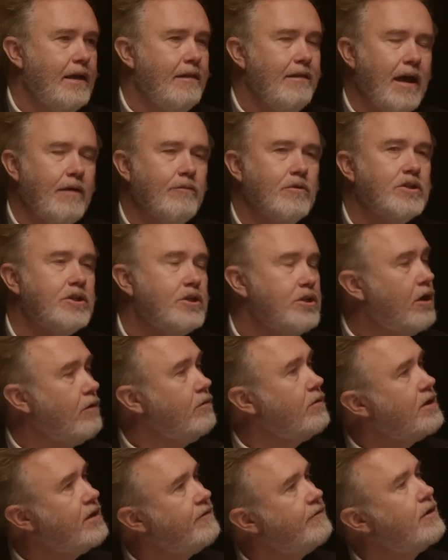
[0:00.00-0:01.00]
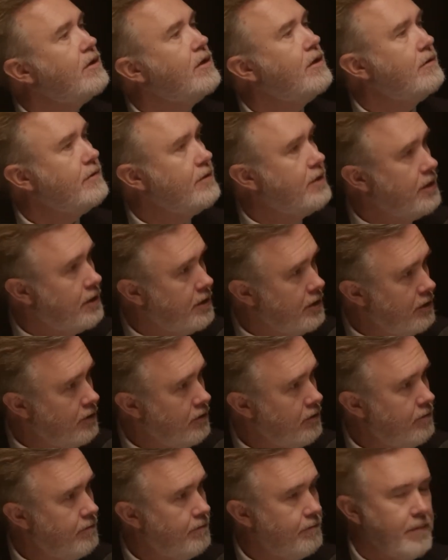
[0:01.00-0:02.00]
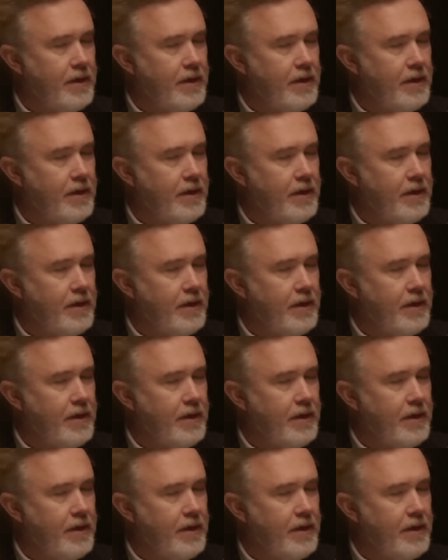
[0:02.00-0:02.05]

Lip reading: That was so difficult to do